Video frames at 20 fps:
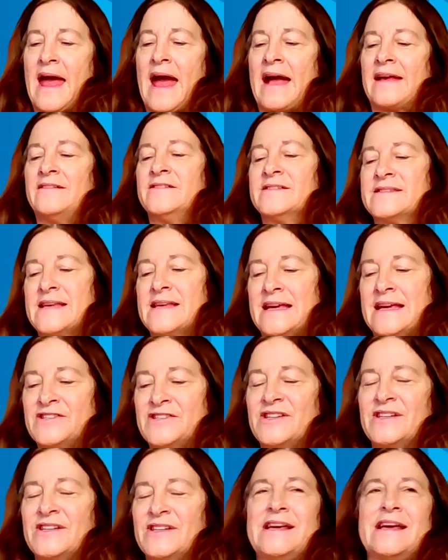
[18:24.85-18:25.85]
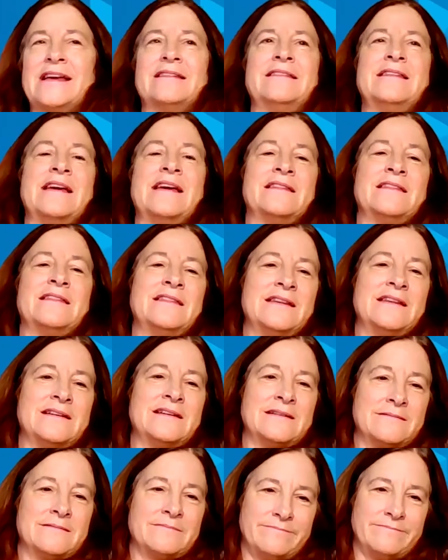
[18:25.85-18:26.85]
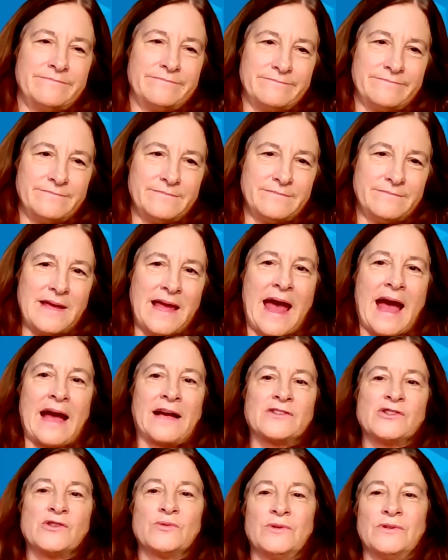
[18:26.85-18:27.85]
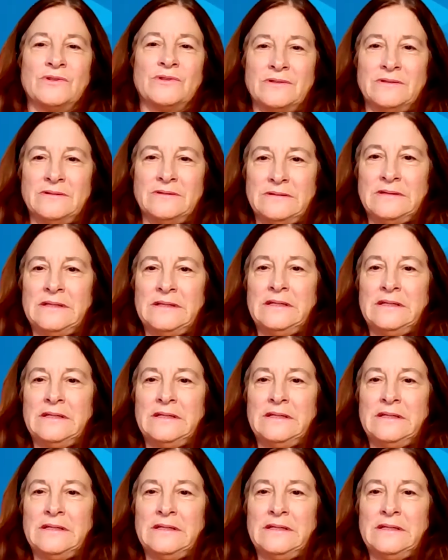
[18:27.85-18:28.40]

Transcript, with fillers: accusation and then the actual